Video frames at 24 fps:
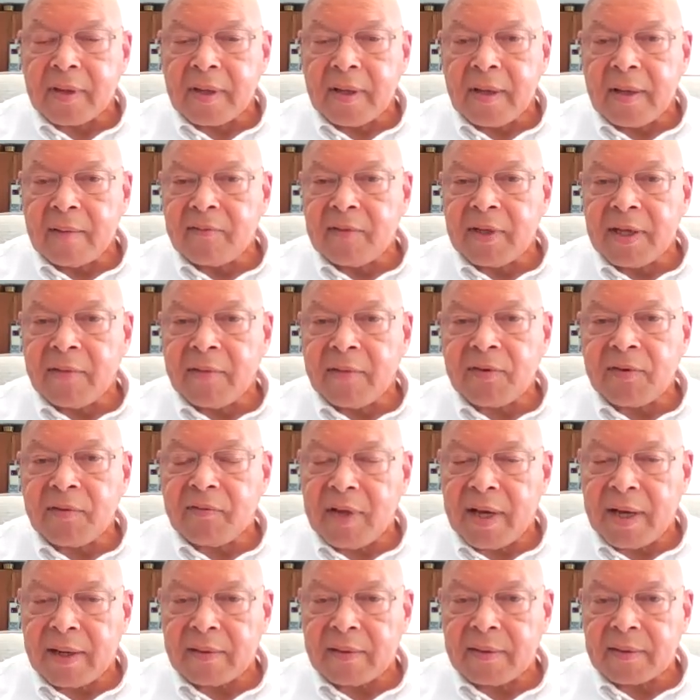left of
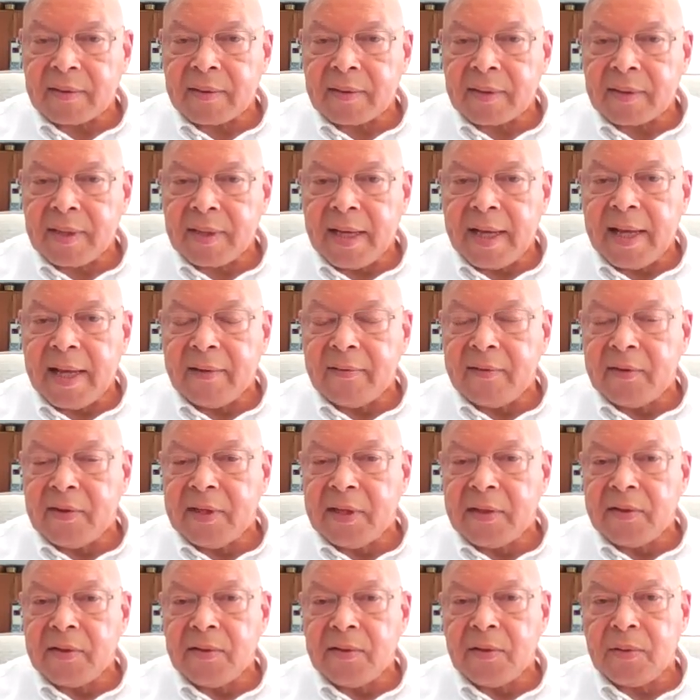that. And
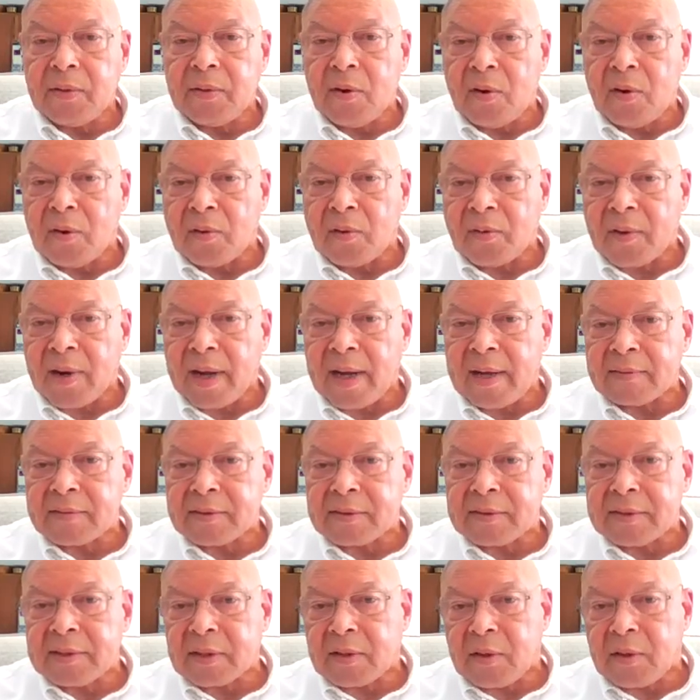then you go around
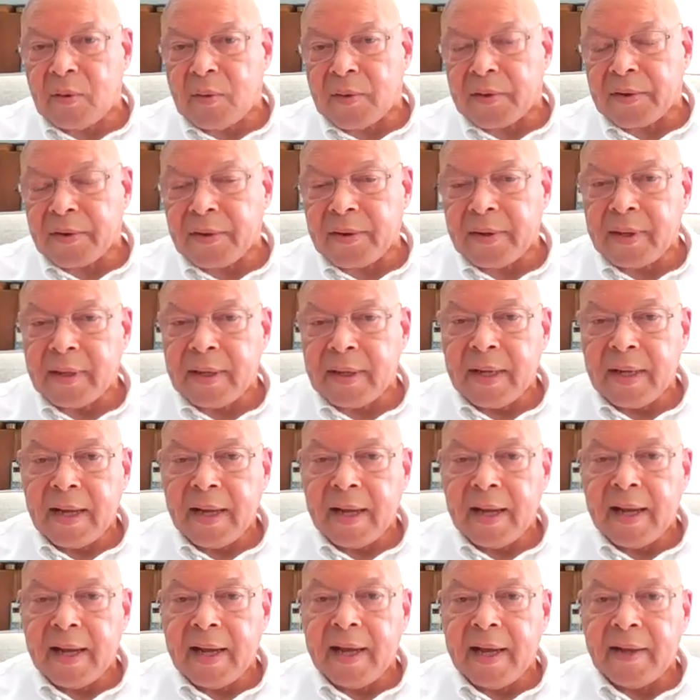the corner
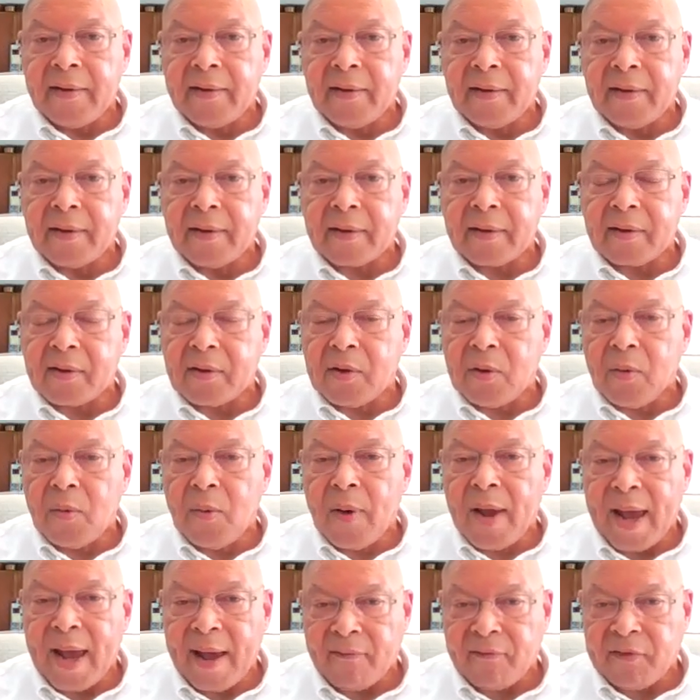and you
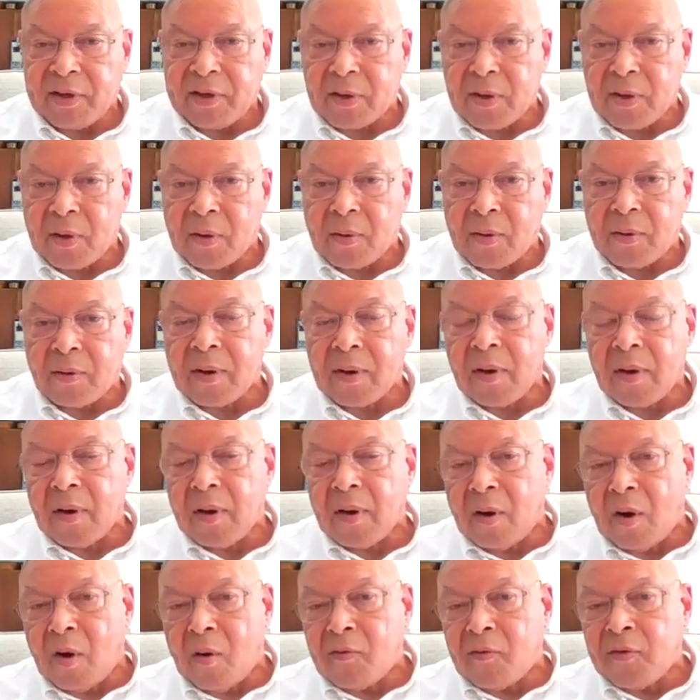have to go
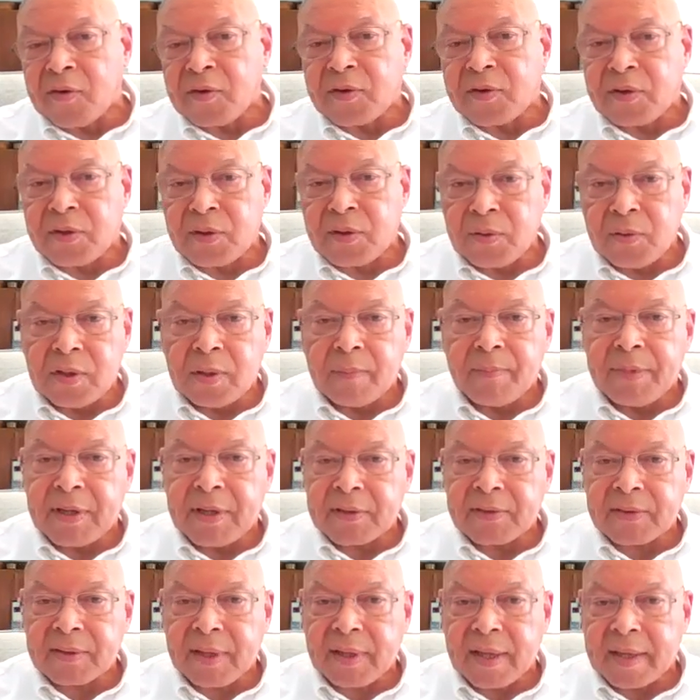over to the
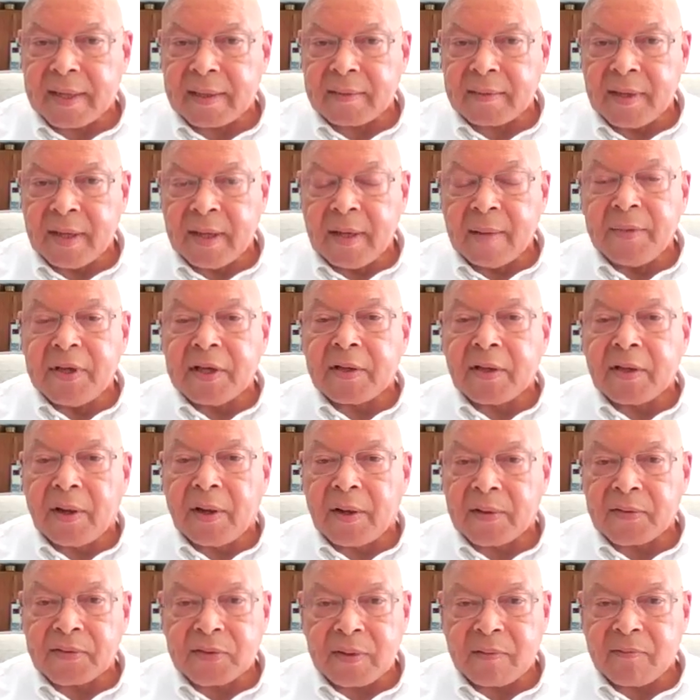bus line
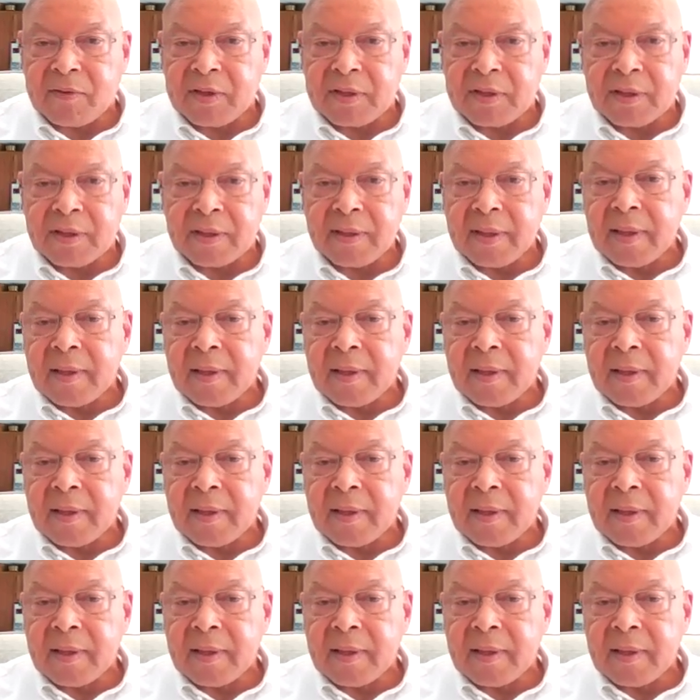because of the